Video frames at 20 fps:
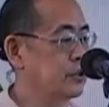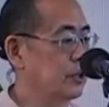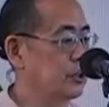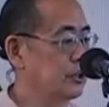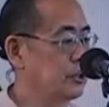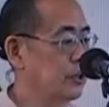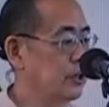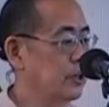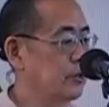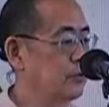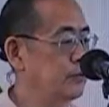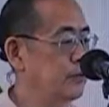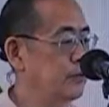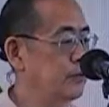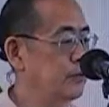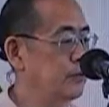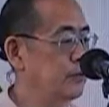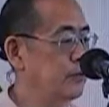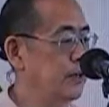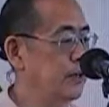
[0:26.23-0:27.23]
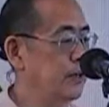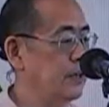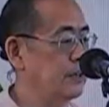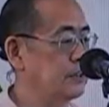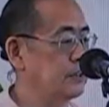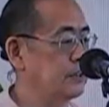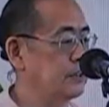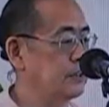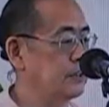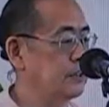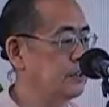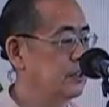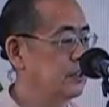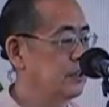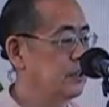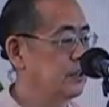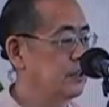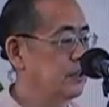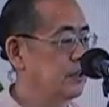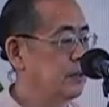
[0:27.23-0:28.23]
So Krishna, who
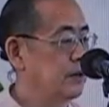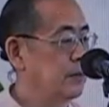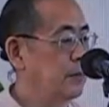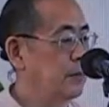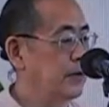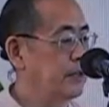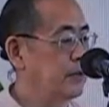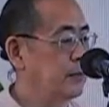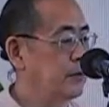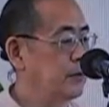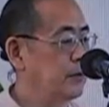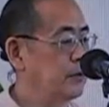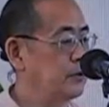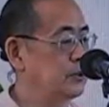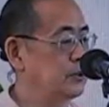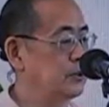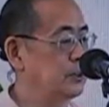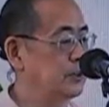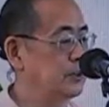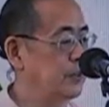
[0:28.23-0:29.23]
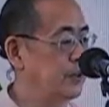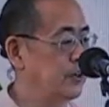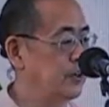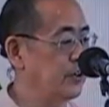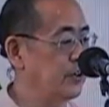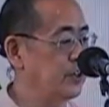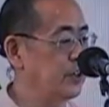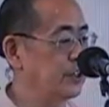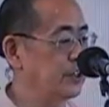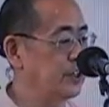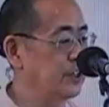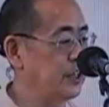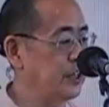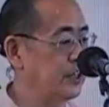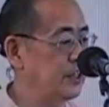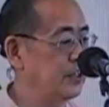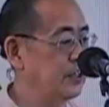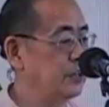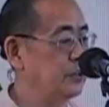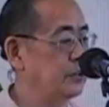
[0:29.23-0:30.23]
purifies by the process of hearing
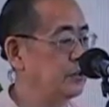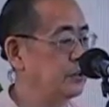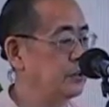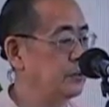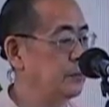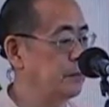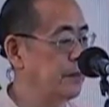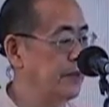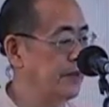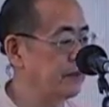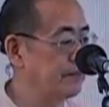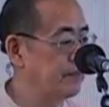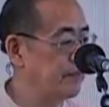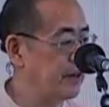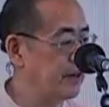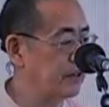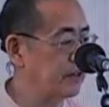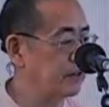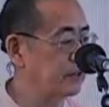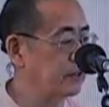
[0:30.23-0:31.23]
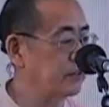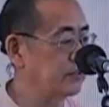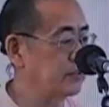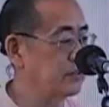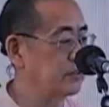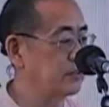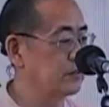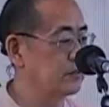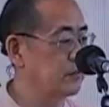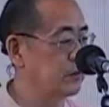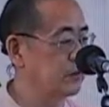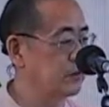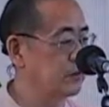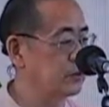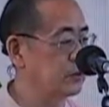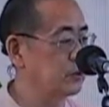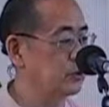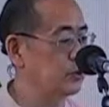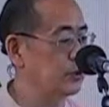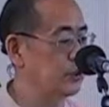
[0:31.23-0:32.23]
and chanting, who is the benefactor of the
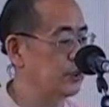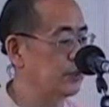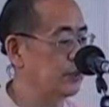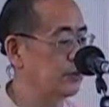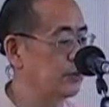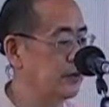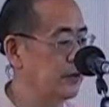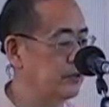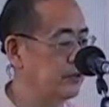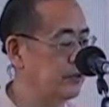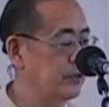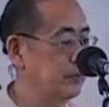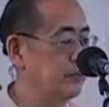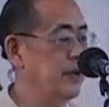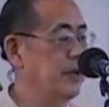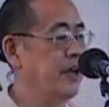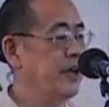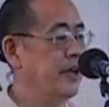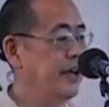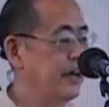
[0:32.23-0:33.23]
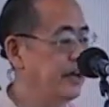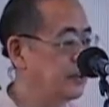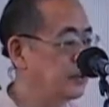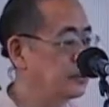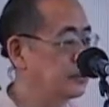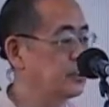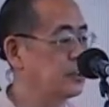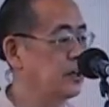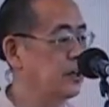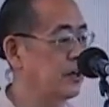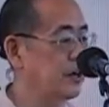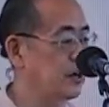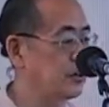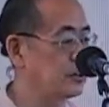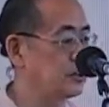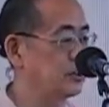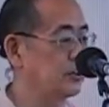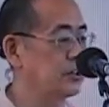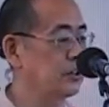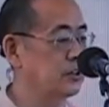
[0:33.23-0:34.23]
devotees who hear about him, enters the
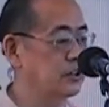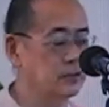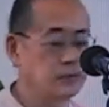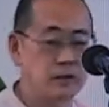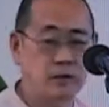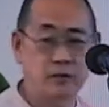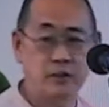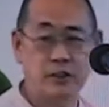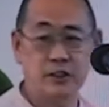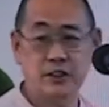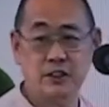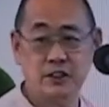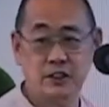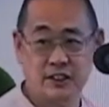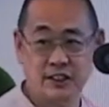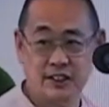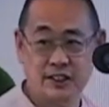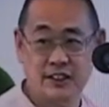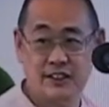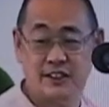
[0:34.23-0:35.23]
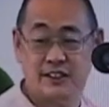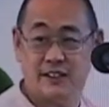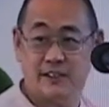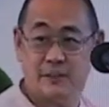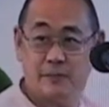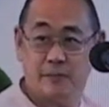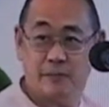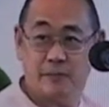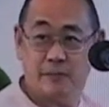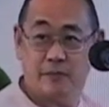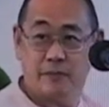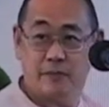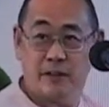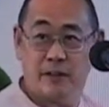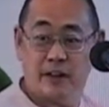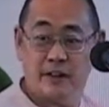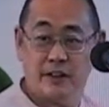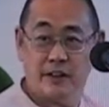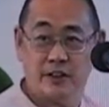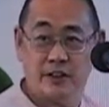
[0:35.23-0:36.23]
hearts of the devotees
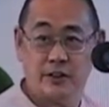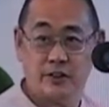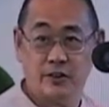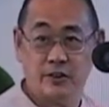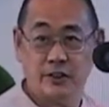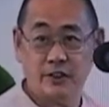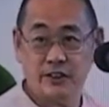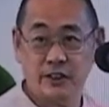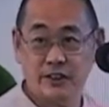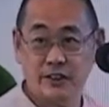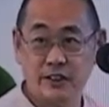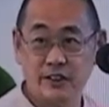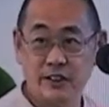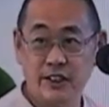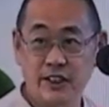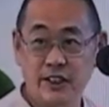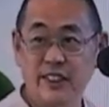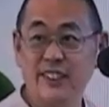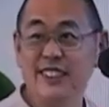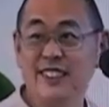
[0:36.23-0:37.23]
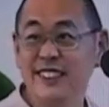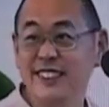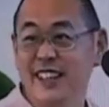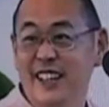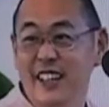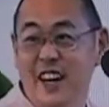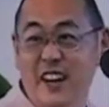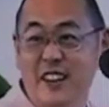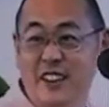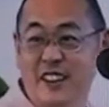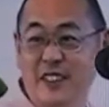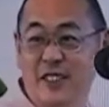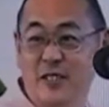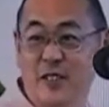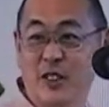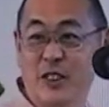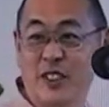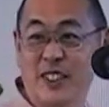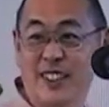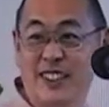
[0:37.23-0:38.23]
and destroys their sin. This is
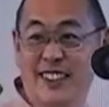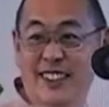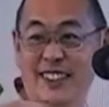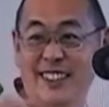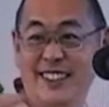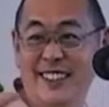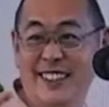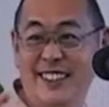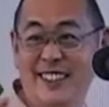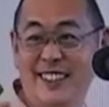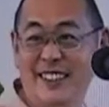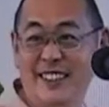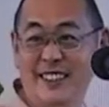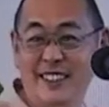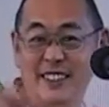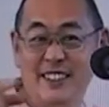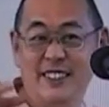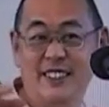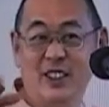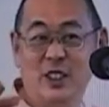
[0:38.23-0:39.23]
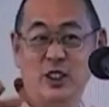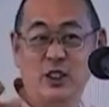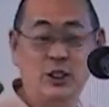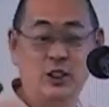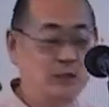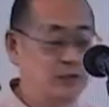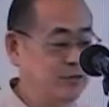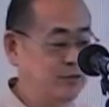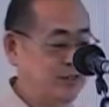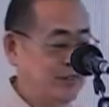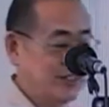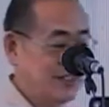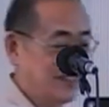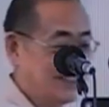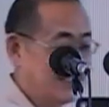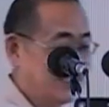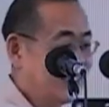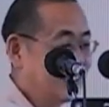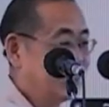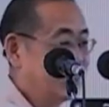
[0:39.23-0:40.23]
anarjana vritti, destruction of
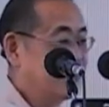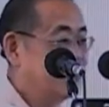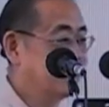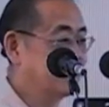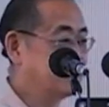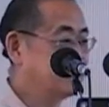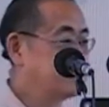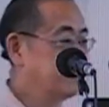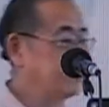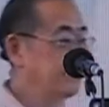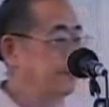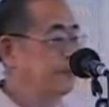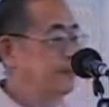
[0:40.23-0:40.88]
sin.